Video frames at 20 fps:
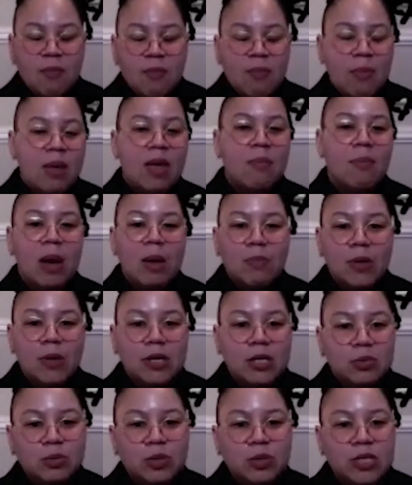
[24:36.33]
It might be
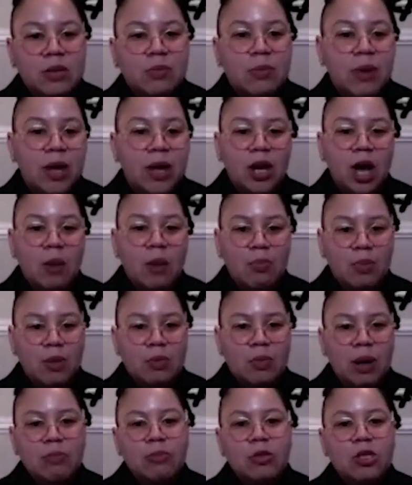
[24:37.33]
explicit, it might not be,
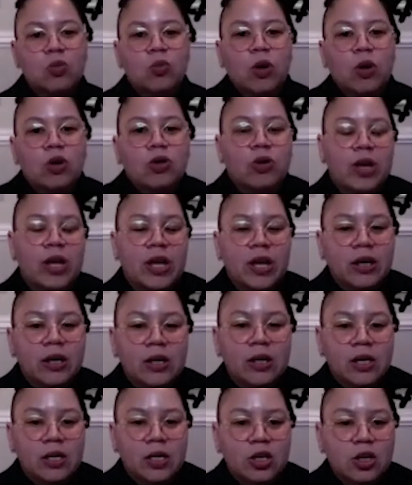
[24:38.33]
but I'm just wondering,
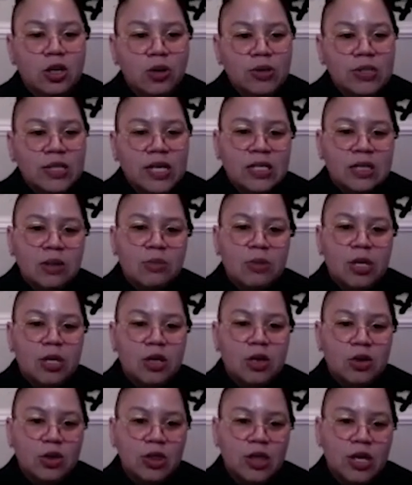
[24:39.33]
you know, is that something
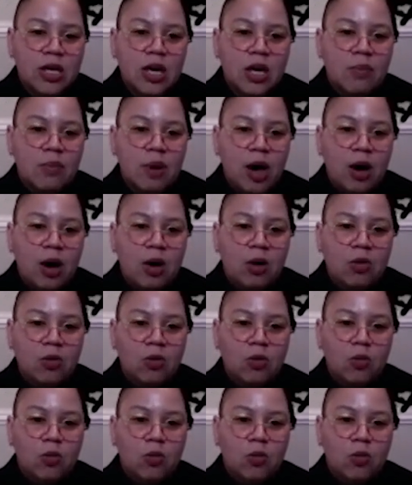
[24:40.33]
you're thinking about,